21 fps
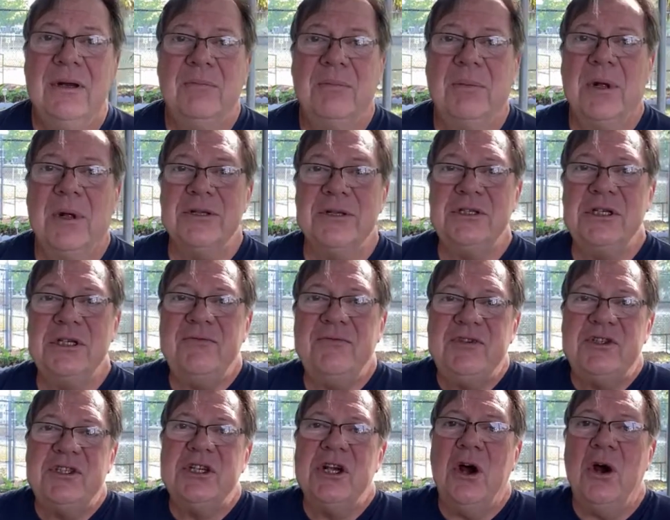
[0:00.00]
Because if
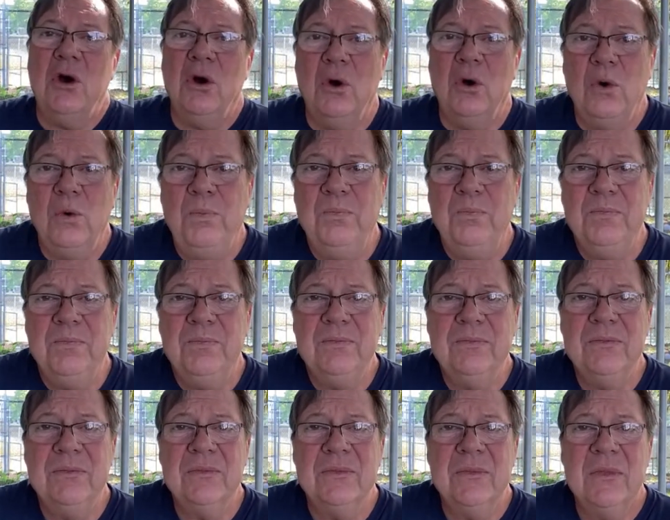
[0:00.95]
so,
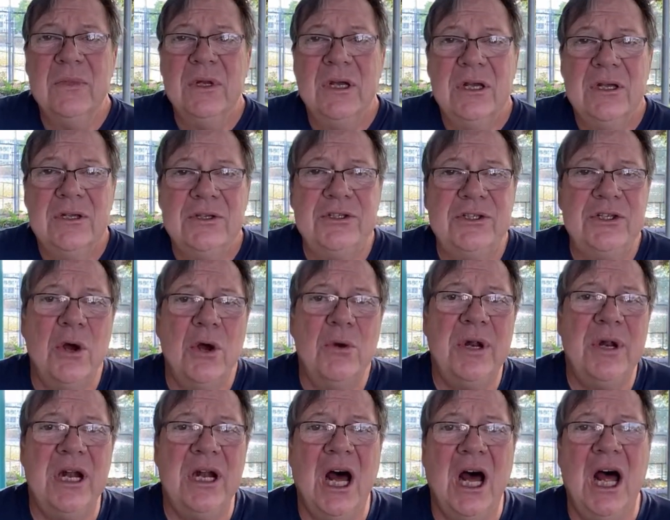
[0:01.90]
So
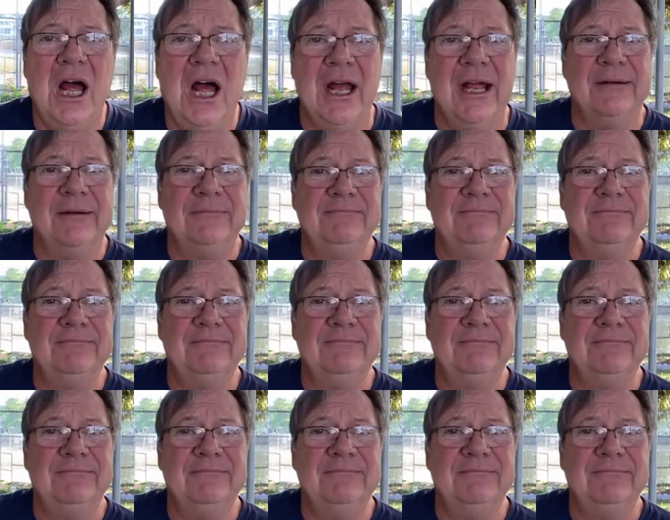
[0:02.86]
did I.